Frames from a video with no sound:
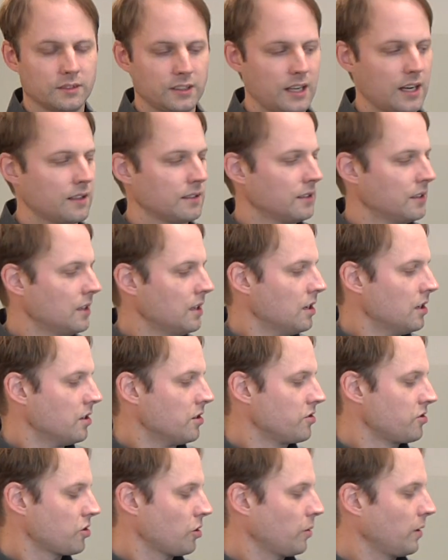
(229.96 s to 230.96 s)
Yeah.
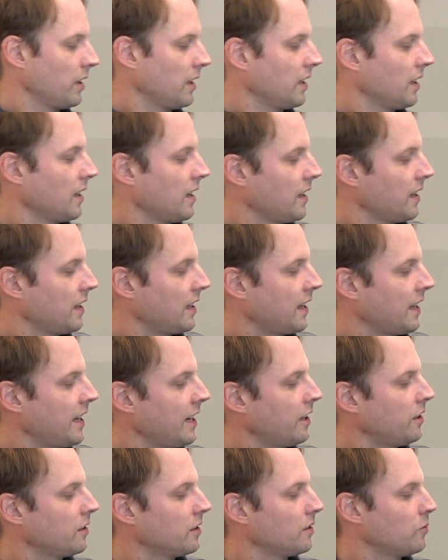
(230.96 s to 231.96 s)
So
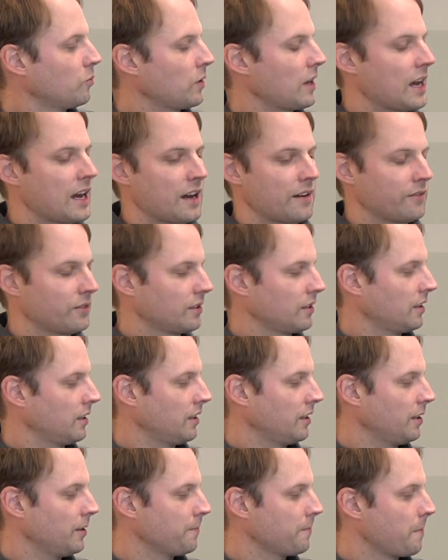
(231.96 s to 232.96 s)
here we have
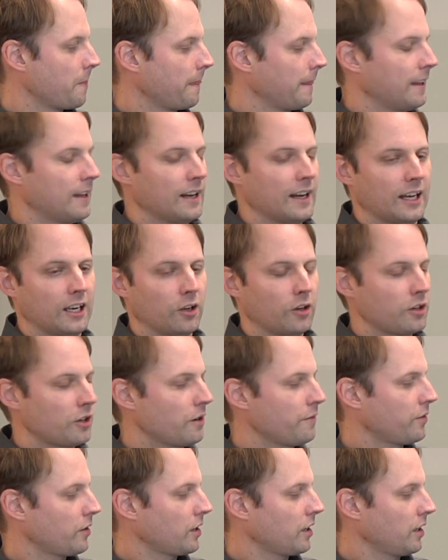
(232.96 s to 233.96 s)
uh, a lot
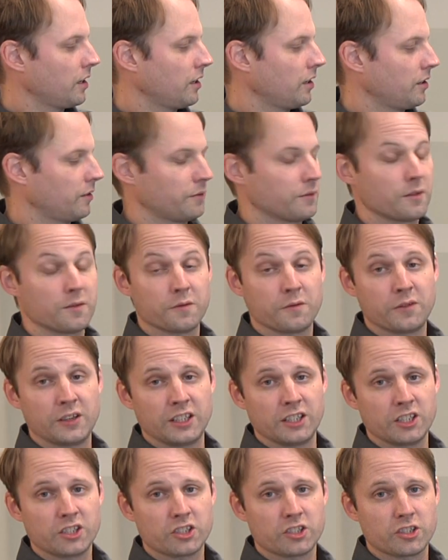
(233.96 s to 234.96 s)
of uh,
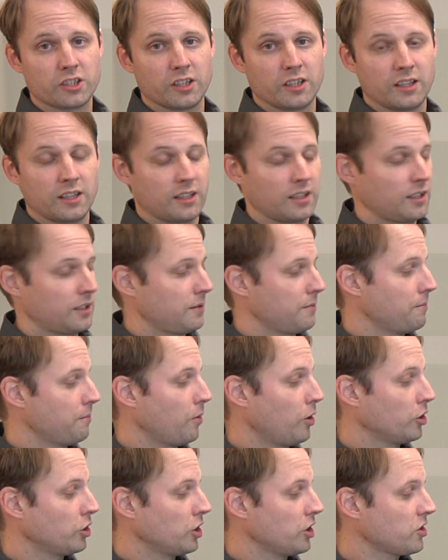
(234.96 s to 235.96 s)
finished uh,
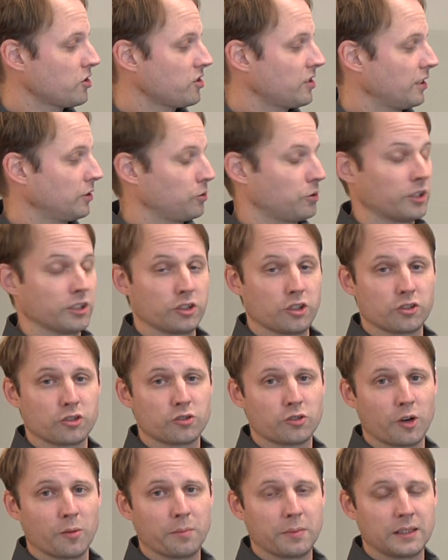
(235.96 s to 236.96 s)
models that you can just
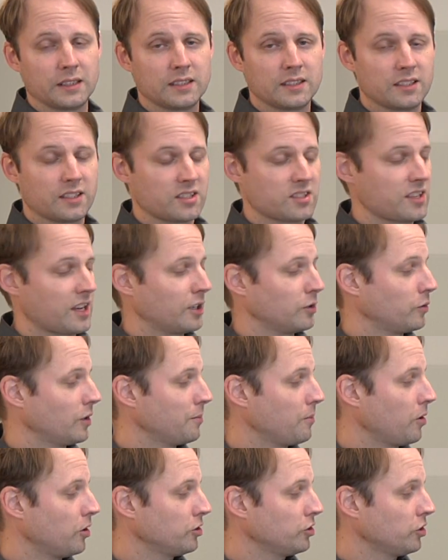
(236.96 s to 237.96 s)
drop in, designware
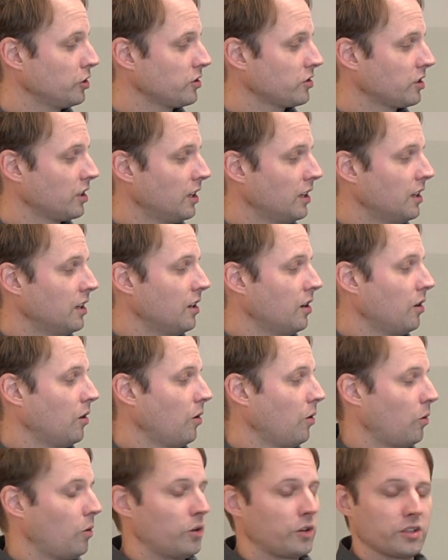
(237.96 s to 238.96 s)
modules
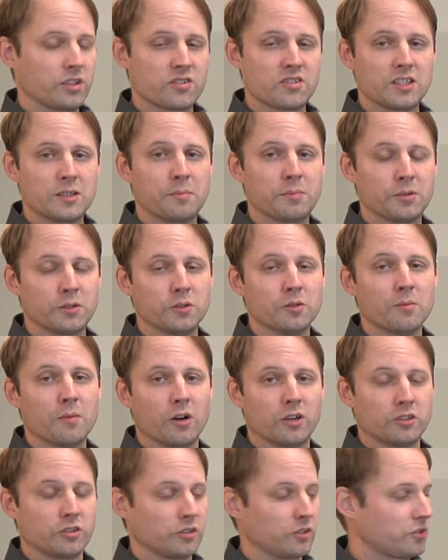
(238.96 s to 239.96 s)
or the CPU
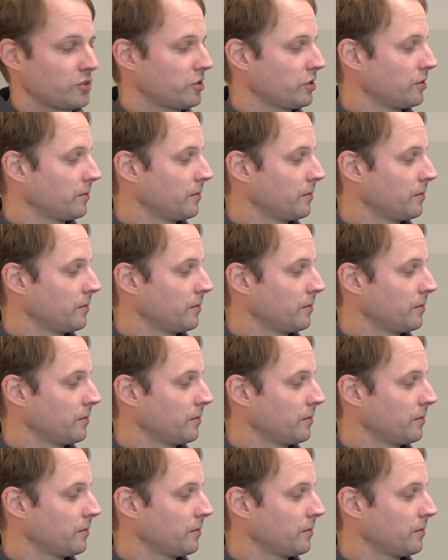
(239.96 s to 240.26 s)
modules.